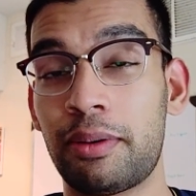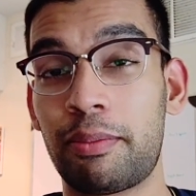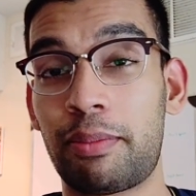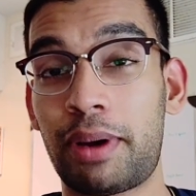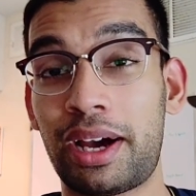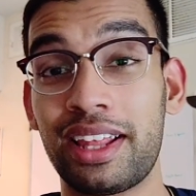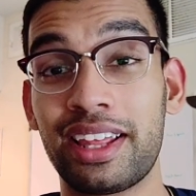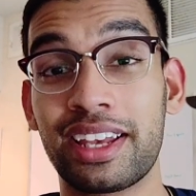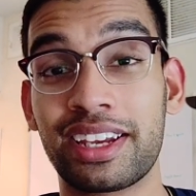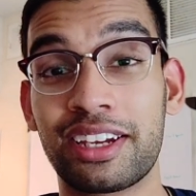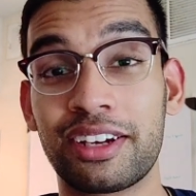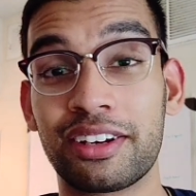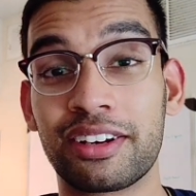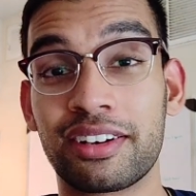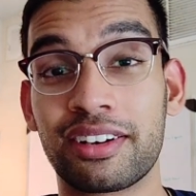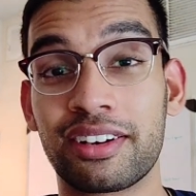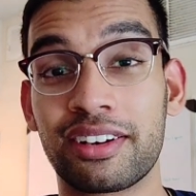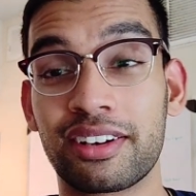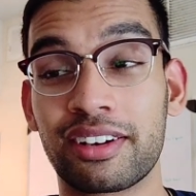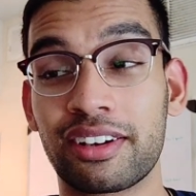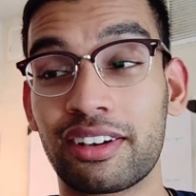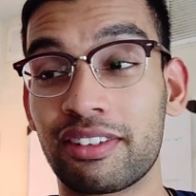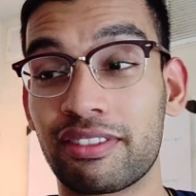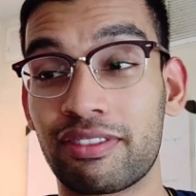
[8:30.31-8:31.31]
by like
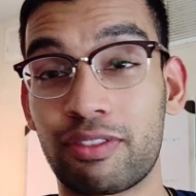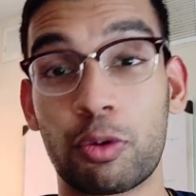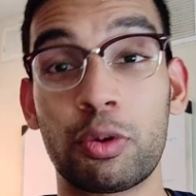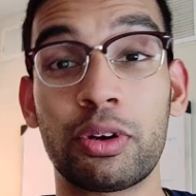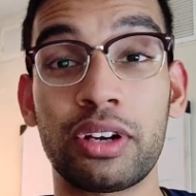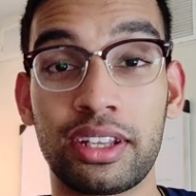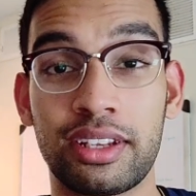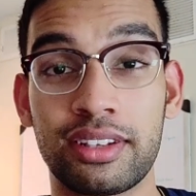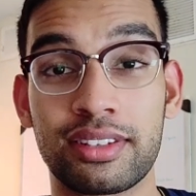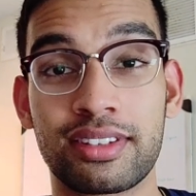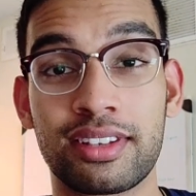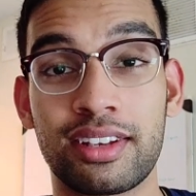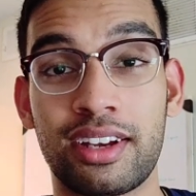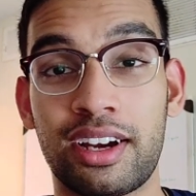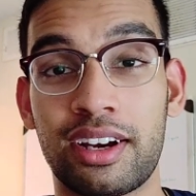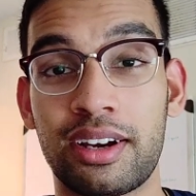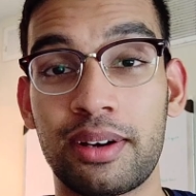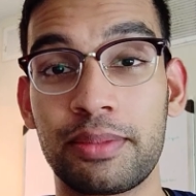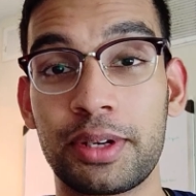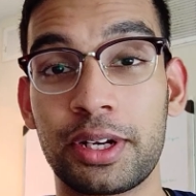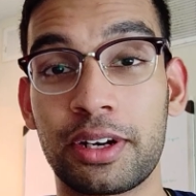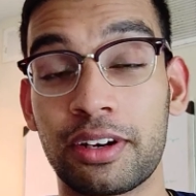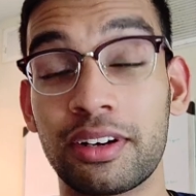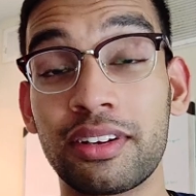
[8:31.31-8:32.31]
your, your 40s,
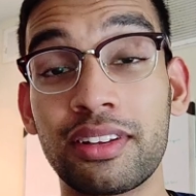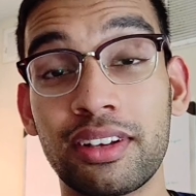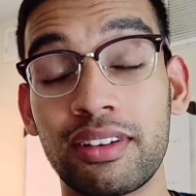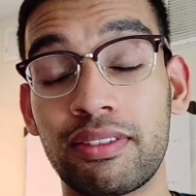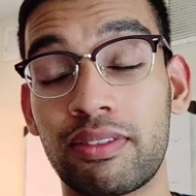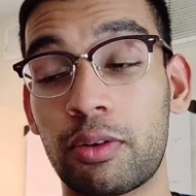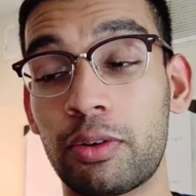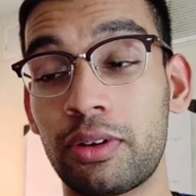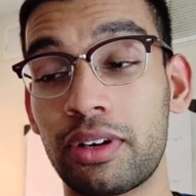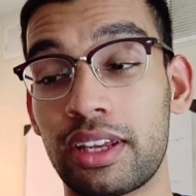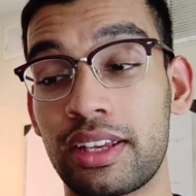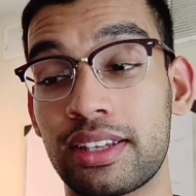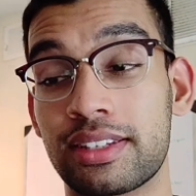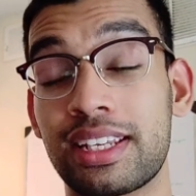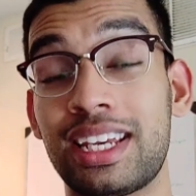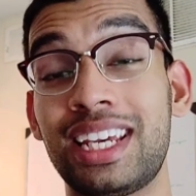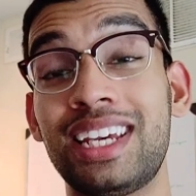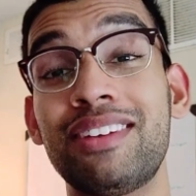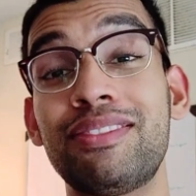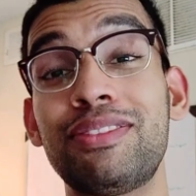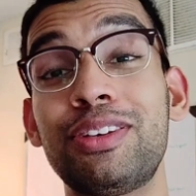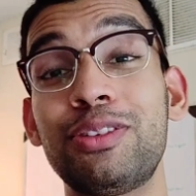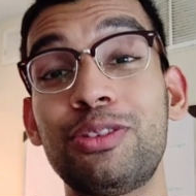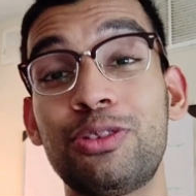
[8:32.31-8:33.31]
um, your early 40s,
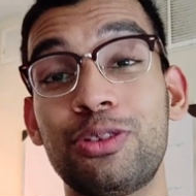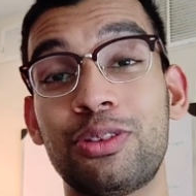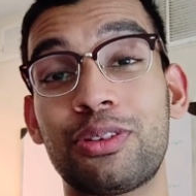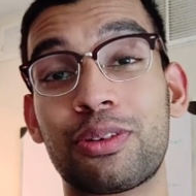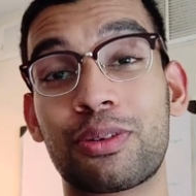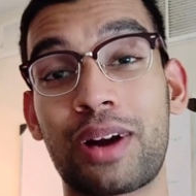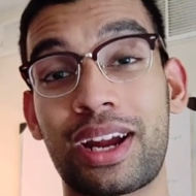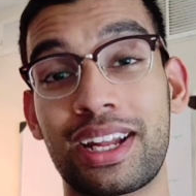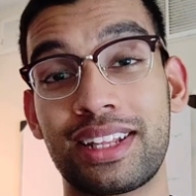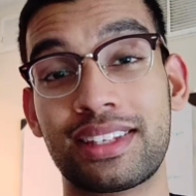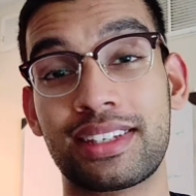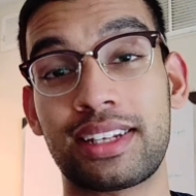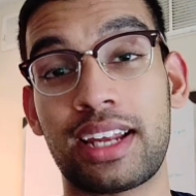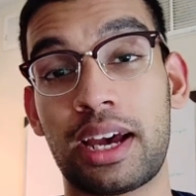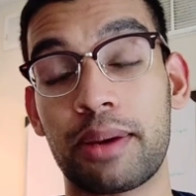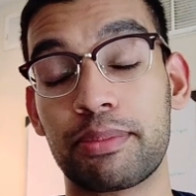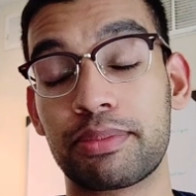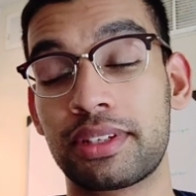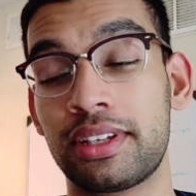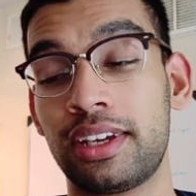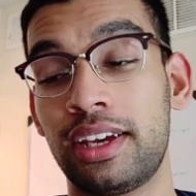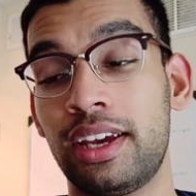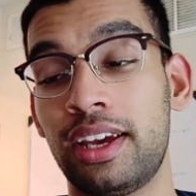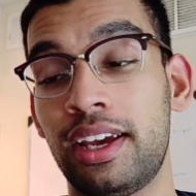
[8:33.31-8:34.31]
if you do the right
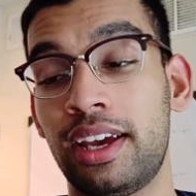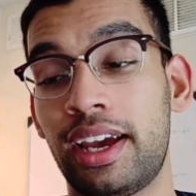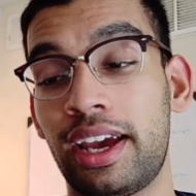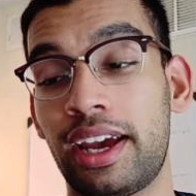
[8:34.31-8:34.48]
steps.